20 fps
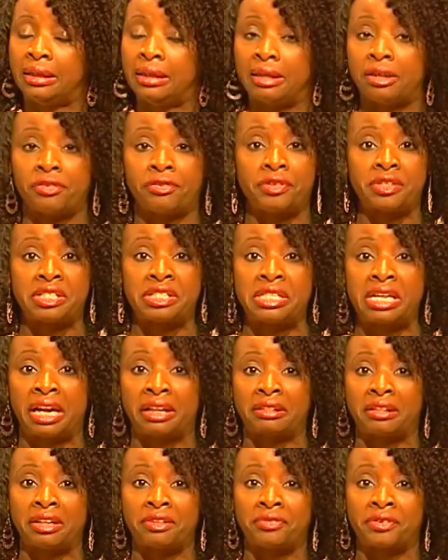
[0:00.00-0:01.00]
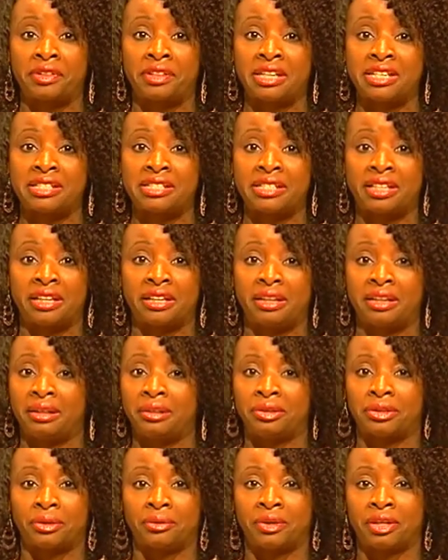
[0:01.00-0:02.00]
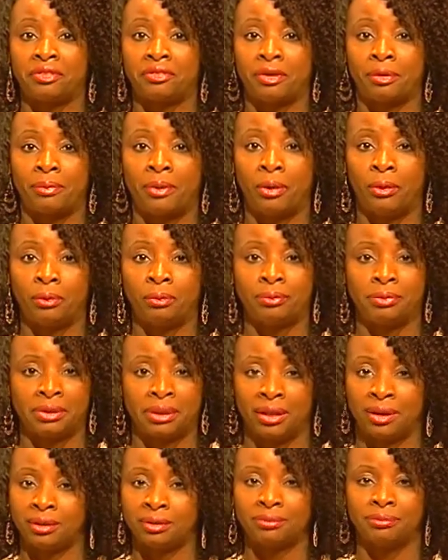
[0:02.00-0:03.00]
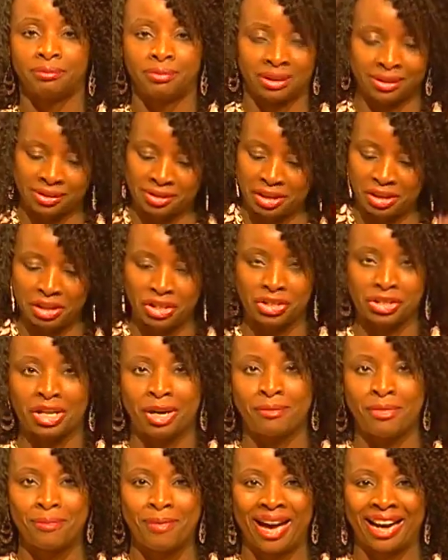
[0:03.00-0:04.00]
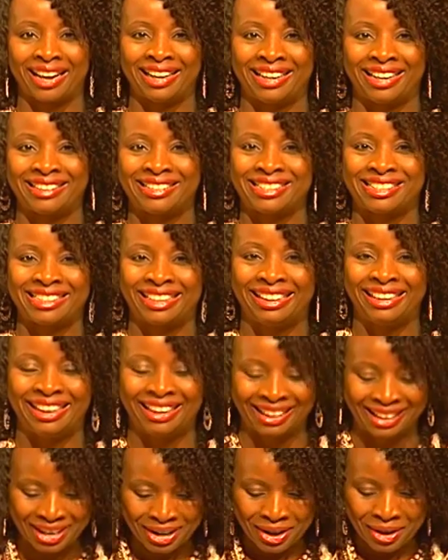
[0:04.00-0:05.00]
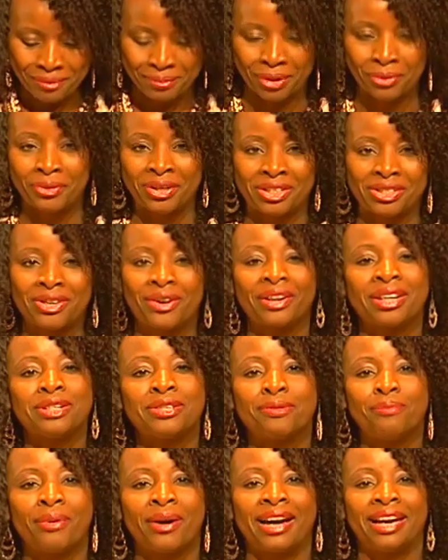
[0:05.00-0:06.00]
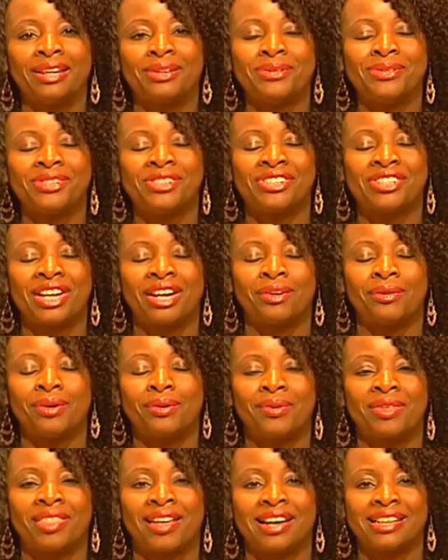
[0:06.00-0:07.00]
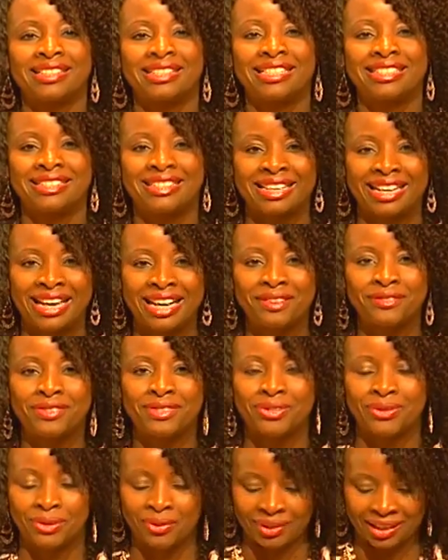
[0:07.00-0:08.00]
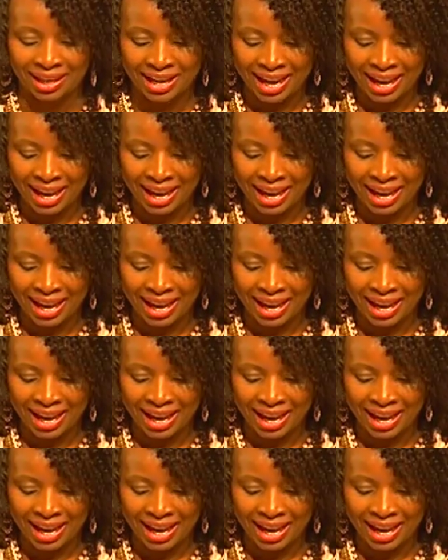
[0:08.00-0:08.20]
If he's not there for that Sunday, don't give up hope, you know, because then he's coming back another Sunday. But we're talking to Brian, who's sharing with us his life story